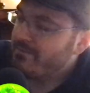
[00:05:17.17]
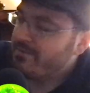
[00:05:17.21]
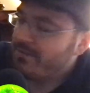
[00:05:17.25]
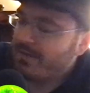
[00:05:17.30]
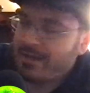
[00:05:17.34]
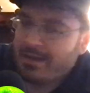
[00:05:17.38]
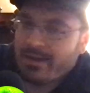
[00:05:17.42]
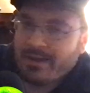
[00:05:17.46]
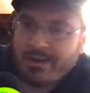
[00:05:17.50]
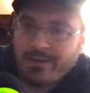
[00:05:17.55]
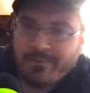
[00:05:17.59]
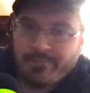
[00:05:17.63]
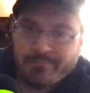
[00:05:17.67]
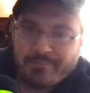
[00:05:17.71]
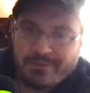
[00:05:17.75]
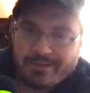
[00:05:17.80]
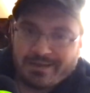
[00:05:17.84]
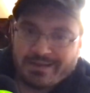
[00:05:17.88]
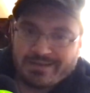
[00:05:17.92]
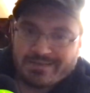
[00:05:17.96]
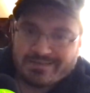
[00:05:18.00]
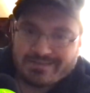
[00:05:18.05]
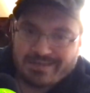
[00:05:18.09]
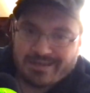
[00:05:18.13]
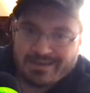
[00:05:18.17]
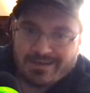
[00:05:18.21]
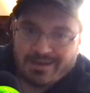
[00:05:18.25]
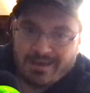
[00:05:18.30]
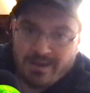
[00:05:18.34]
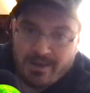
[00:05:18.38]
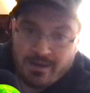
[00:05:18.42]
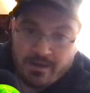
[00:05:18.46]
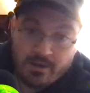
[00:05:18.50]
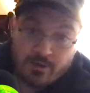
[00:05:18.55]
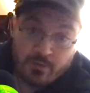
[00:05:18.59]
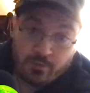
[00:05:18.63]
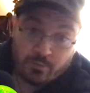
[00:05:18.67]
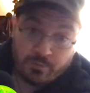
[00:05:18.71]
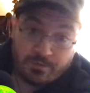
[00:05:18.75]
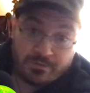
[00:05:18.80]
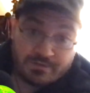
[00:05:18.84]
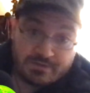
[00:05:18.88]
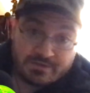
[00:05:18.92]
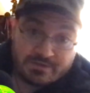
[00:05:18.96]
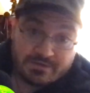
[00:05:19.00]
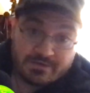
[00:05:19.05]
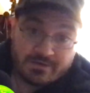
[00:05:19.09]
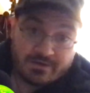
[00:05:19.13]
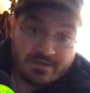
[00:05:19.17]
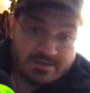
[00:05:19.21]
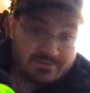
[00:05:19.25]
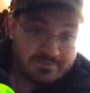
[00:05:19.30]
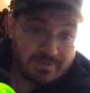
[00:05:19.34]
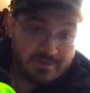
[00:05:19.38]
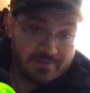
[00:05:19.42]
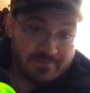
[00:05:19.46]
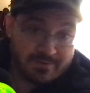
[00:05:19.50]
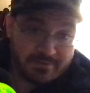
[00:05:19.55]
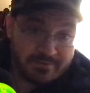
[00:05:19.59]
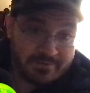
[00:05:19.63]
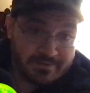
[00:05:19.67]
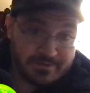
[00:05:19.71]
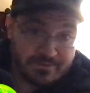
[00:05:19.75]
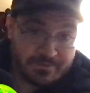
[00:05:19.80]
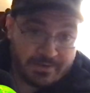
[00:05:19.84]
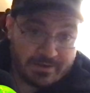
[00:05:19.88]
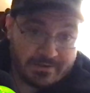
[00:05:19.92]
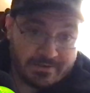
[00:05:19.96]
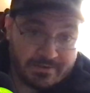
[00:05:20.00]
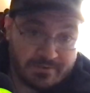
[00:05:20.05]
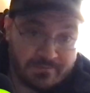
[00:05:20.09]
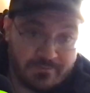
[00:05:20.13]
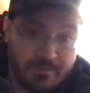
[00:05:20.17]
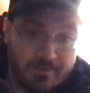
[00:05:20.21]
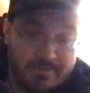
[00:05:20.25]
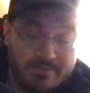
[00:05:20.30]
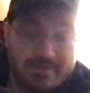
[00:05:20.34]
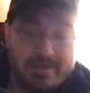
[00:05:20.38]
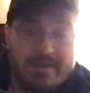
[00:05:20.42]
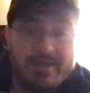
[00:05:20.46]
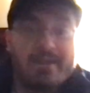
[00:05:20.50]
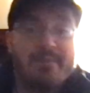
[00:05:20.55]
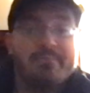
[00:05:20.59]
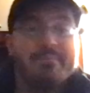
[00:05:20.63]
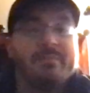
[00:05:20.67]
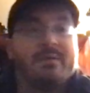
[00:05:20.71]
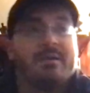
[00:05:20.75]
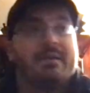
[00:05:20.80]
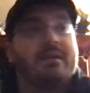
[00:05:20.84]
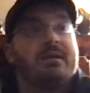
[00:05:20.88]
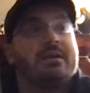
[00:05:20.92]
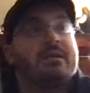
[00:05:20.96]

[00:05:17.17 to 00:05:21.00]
Like I said, Ridley Scott's my favorite director of all time.